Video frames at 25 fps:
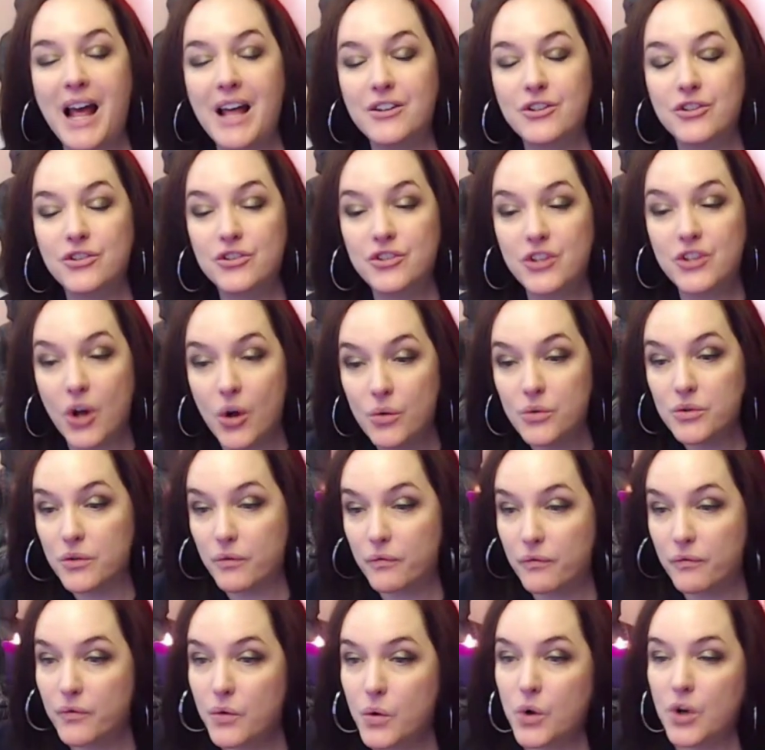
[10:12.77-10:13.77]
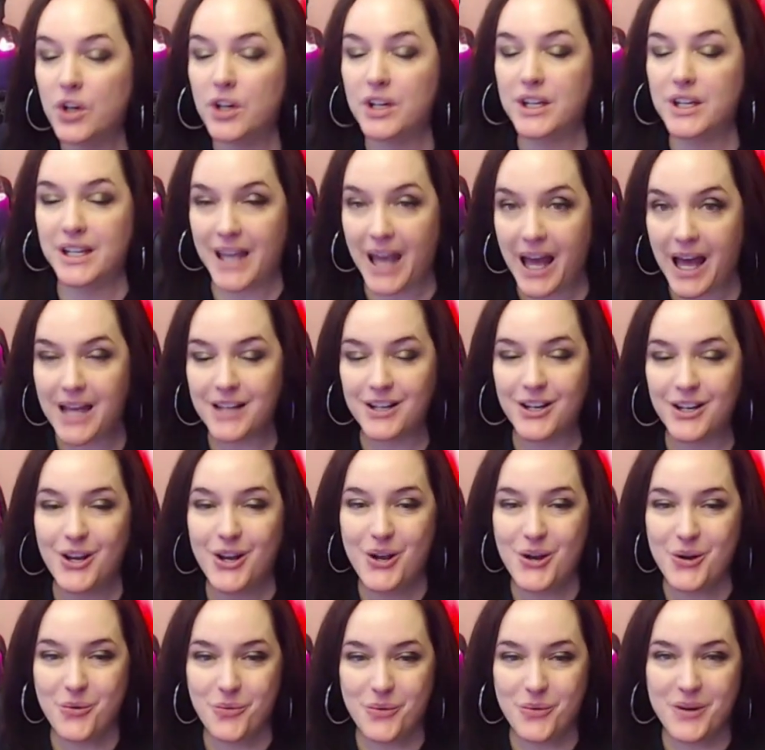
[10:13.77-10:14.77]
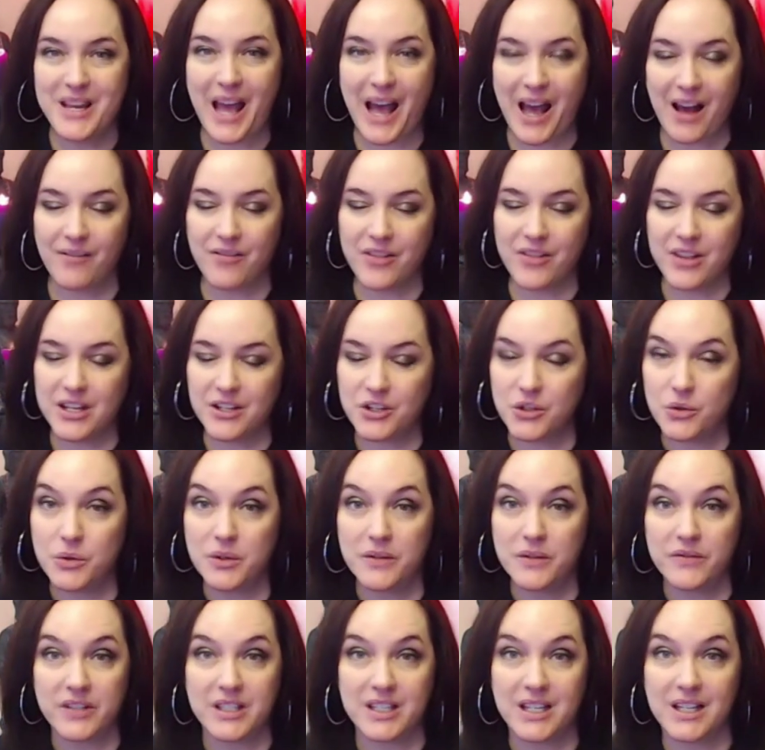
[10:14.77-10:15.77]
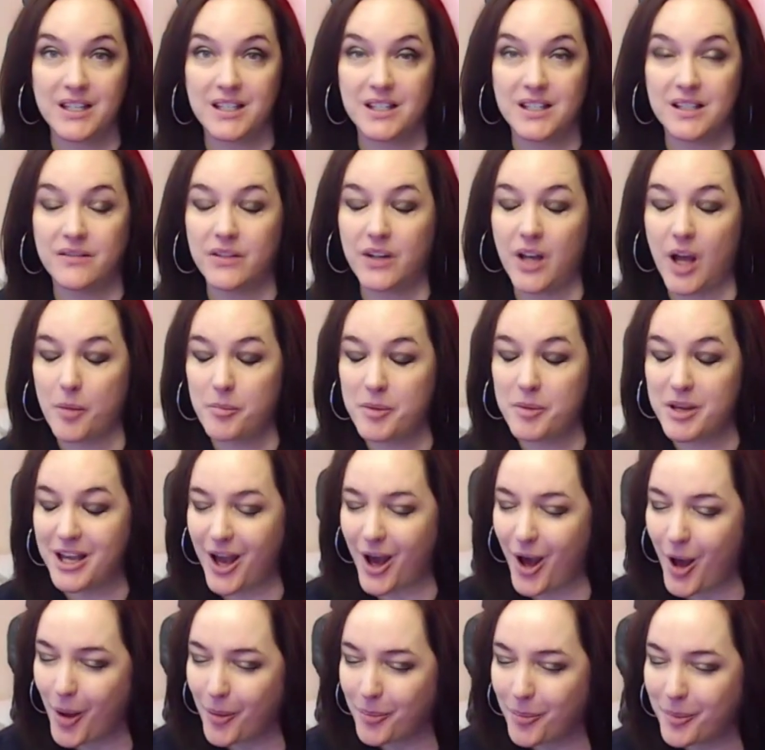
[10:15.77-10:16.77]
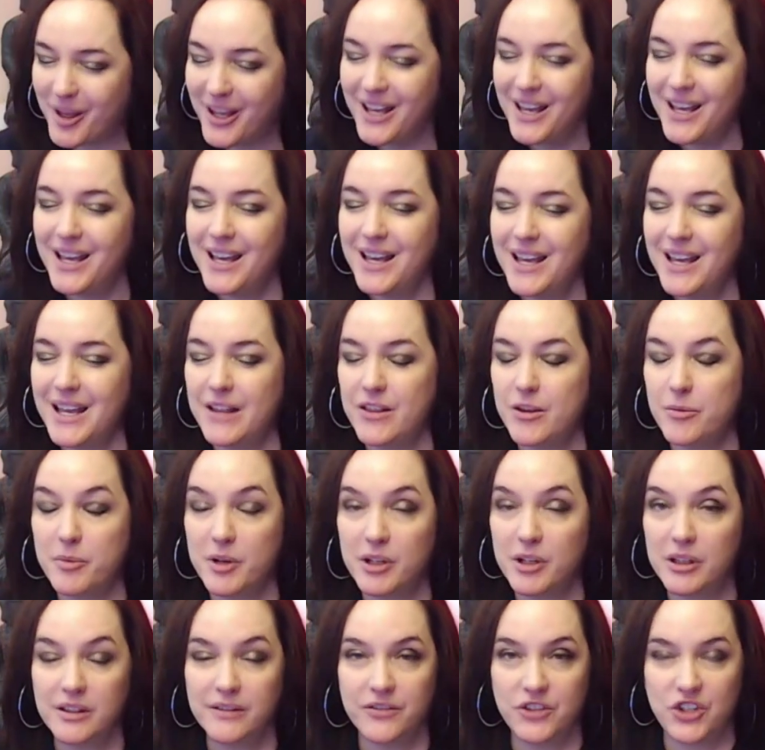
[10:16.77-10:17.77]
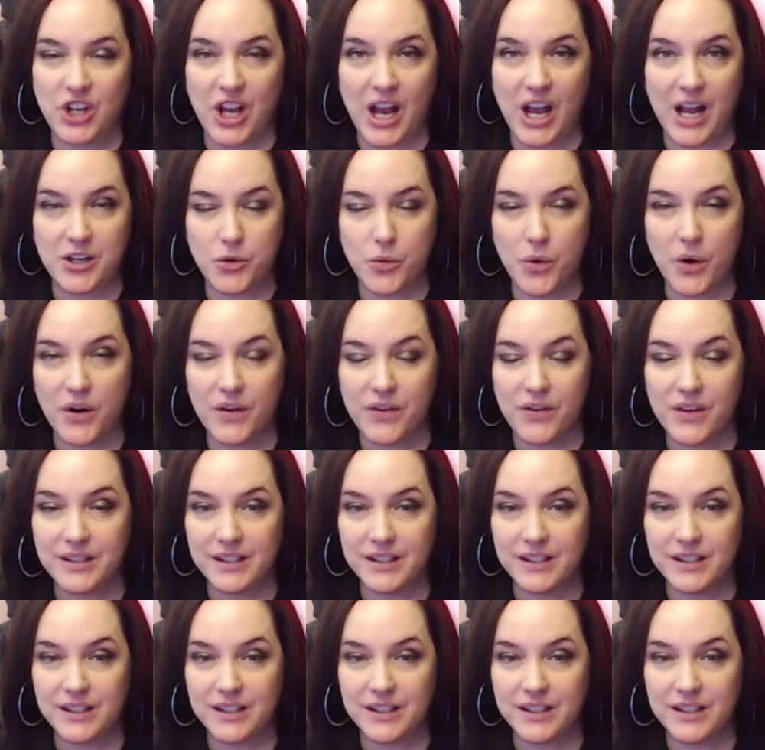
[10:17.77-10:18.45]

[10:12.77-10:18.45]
And don't forget, we have the Intuitive Intensive coming up in the middle of January.